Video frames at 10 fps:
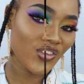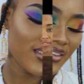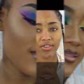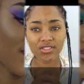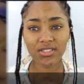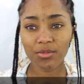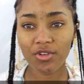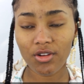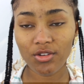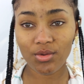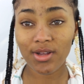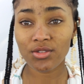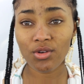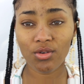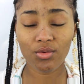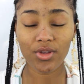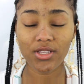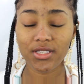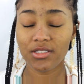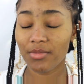First thing I'm gonna do as
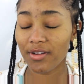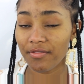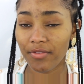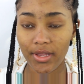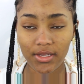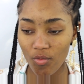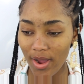always is my face.